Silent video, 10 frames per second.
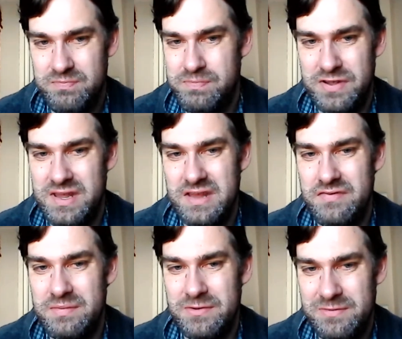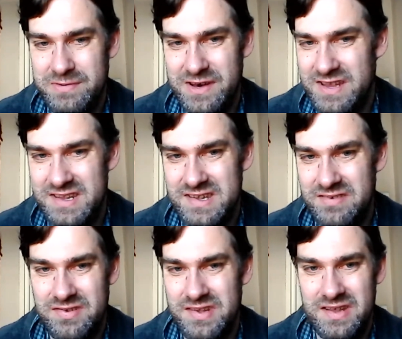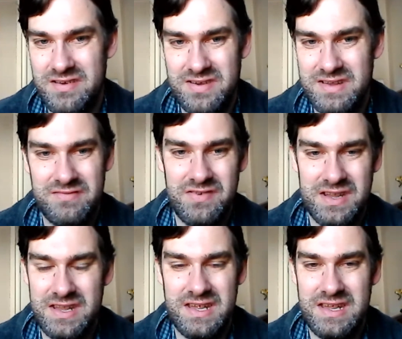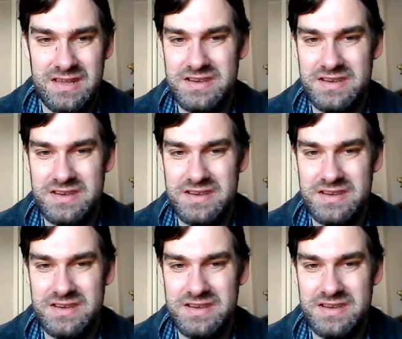believable, but it's also, it really,